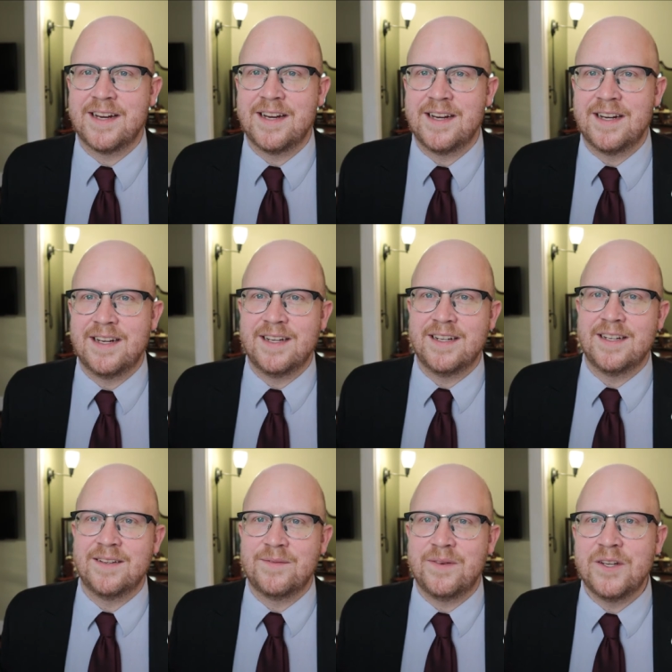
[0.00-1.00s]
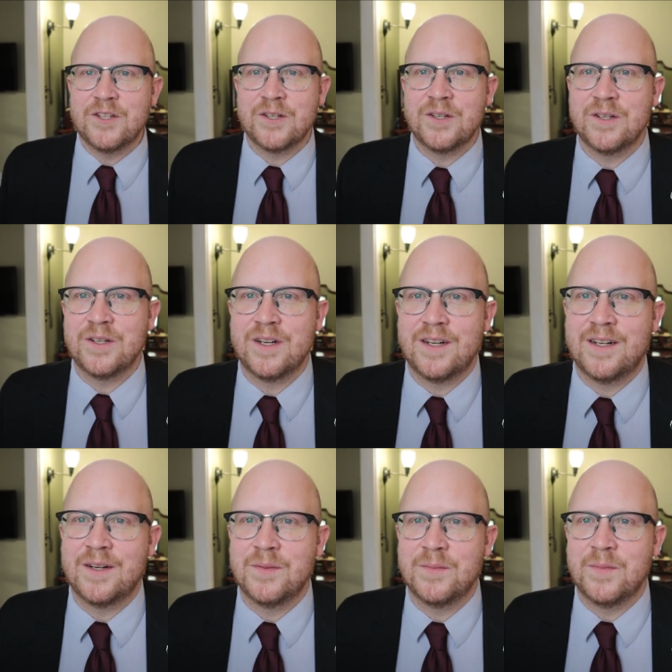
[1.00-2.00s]
uh, feature
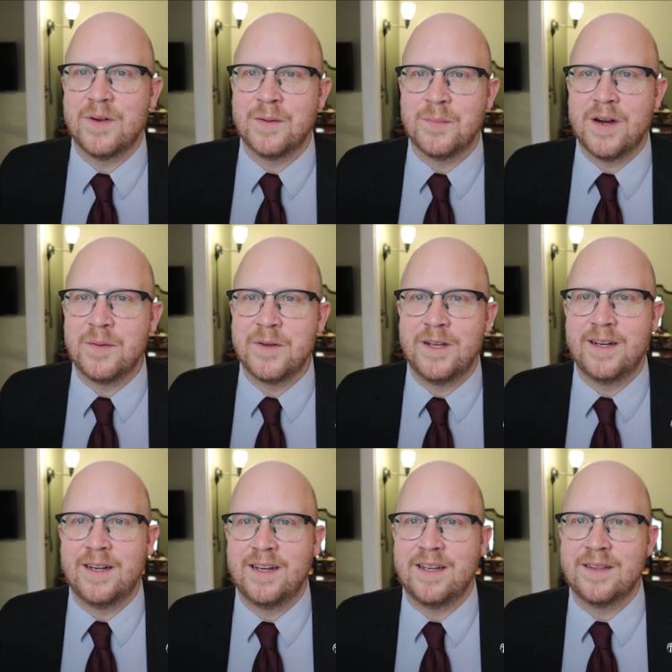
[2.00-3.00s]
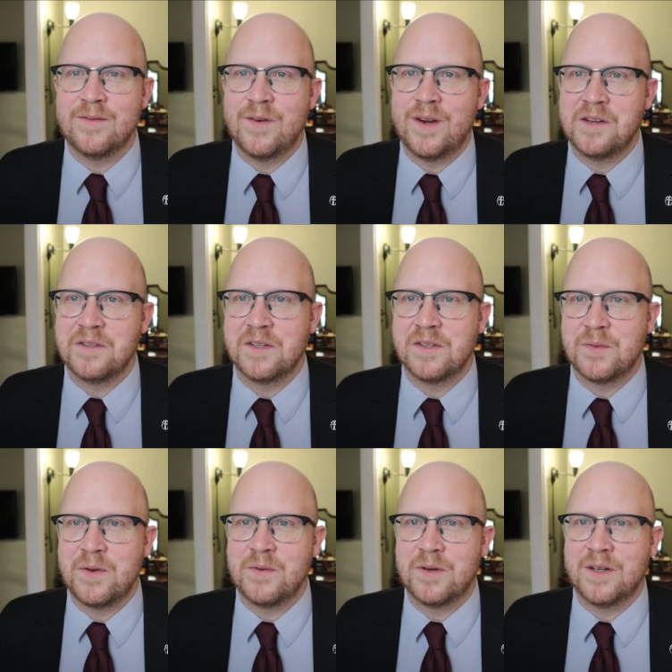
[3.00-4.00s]
our, our puppy in any of the videos as
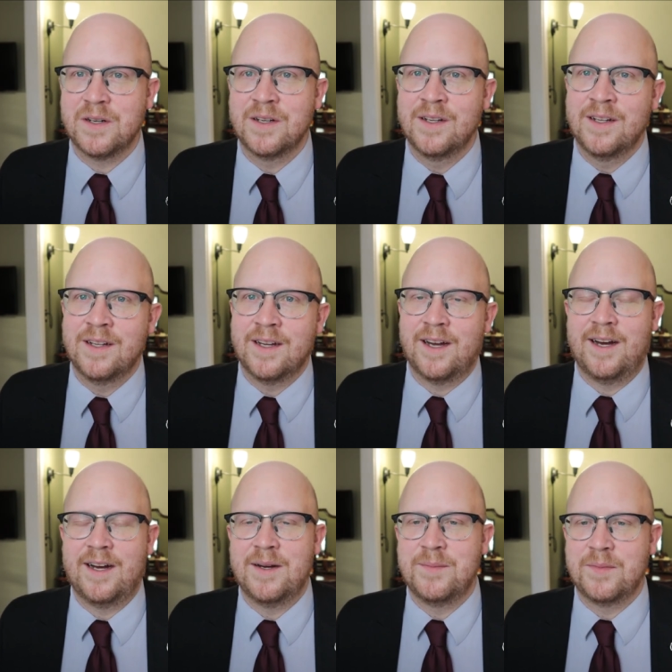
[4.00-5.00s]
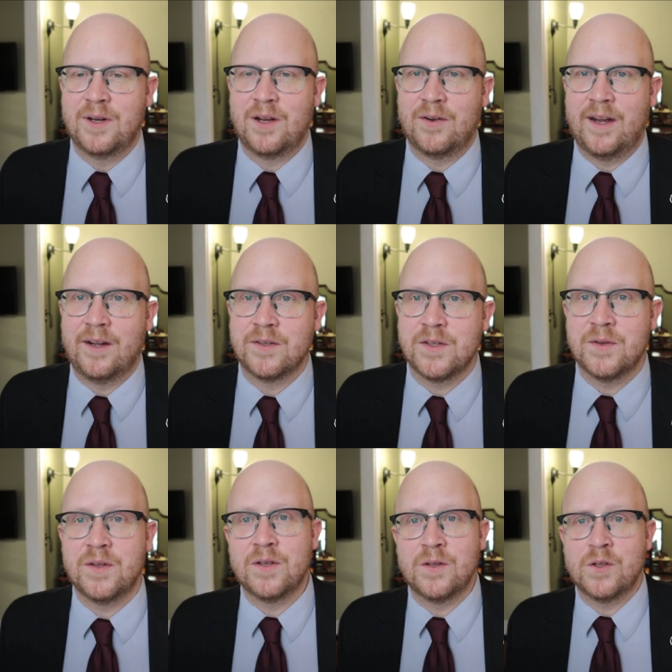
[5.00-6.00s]
we were um, going out. So
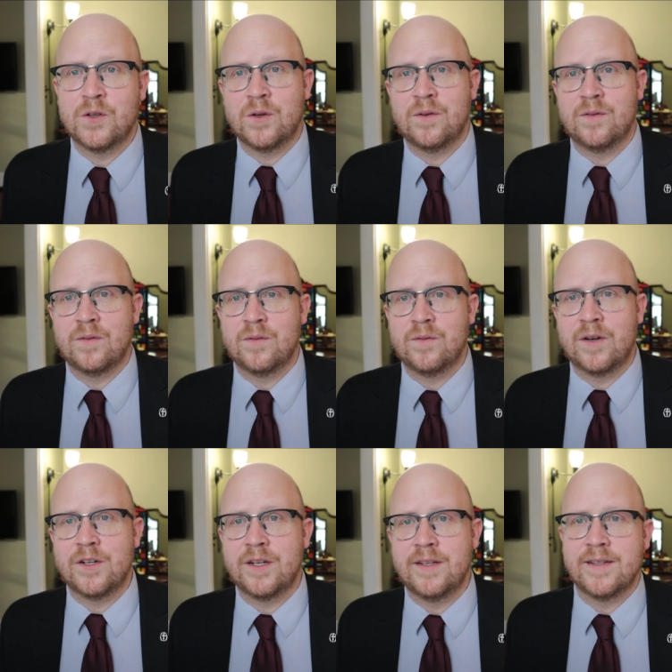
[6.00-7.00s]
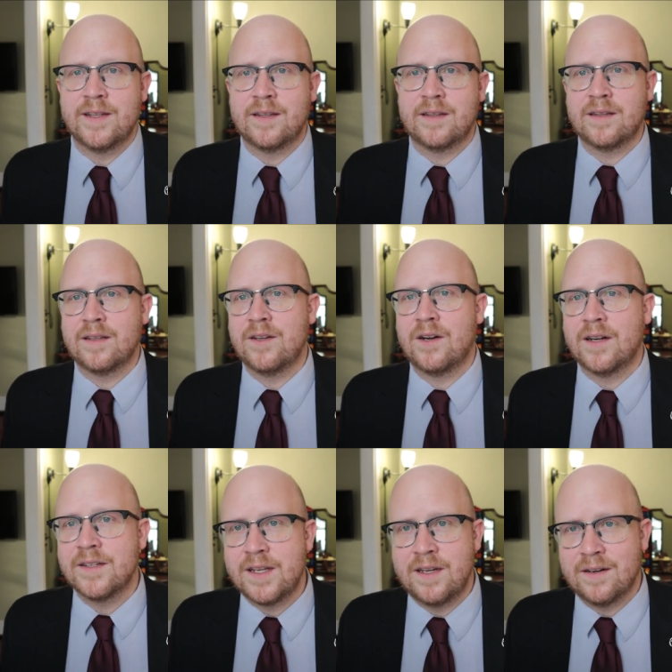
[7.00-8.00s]
the, the short version is that the
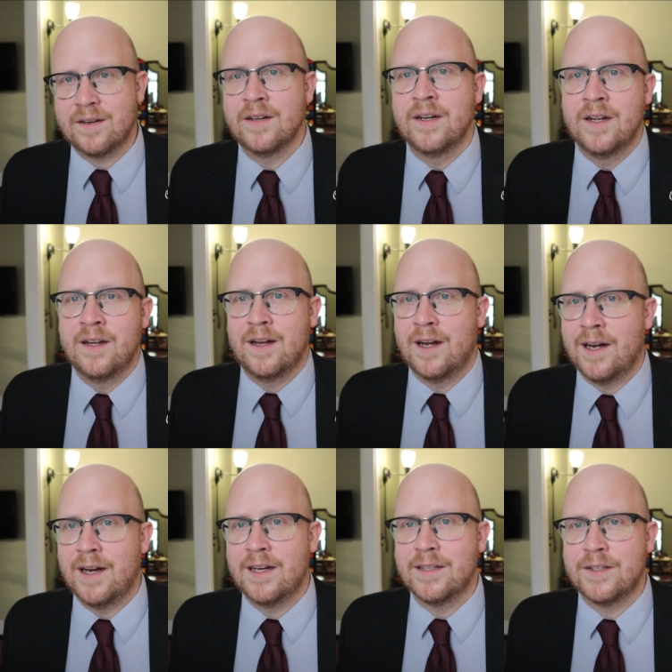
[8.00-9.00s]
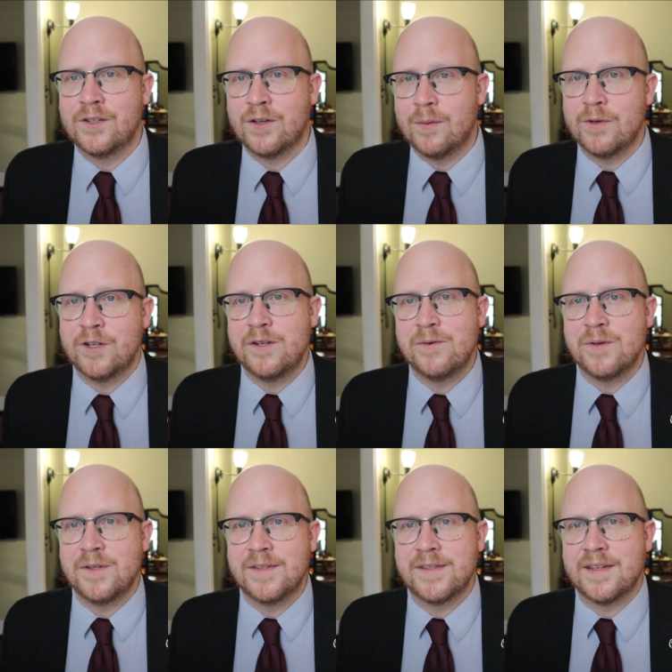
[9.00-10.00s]
dog is here uh, on the trip. She
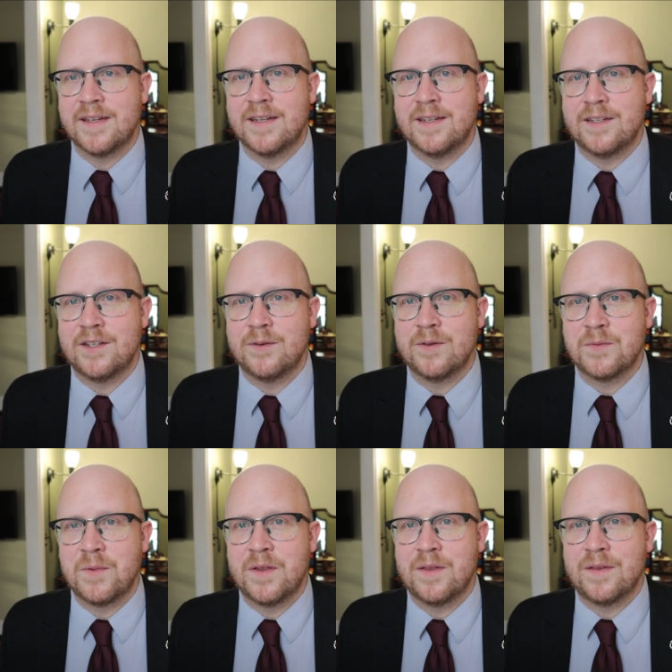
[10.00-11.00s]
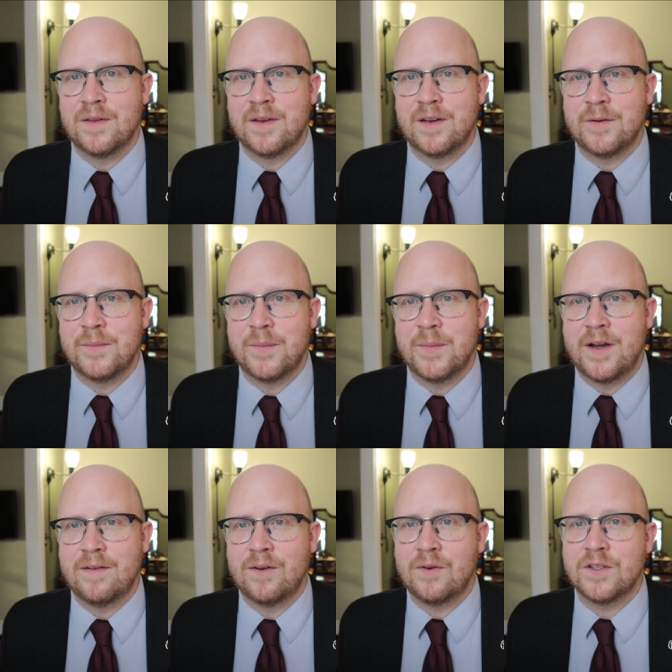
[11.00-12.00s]
was uh, she was with um,
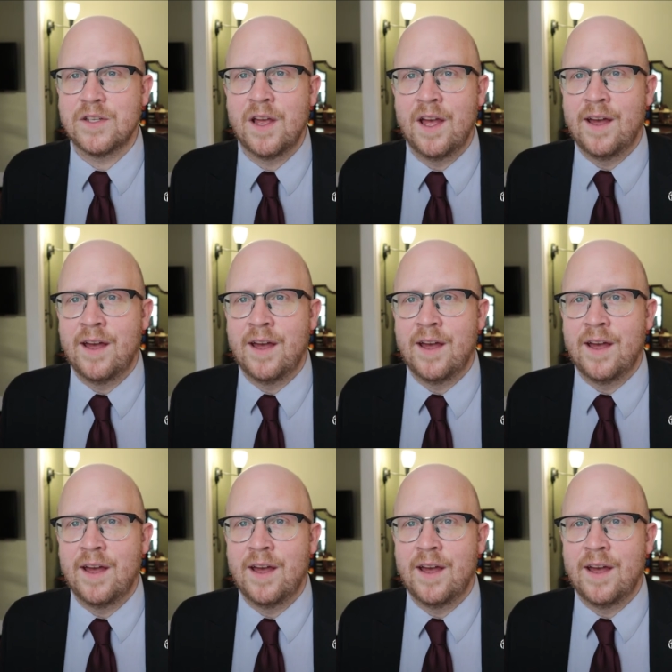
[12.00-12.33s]
my folks,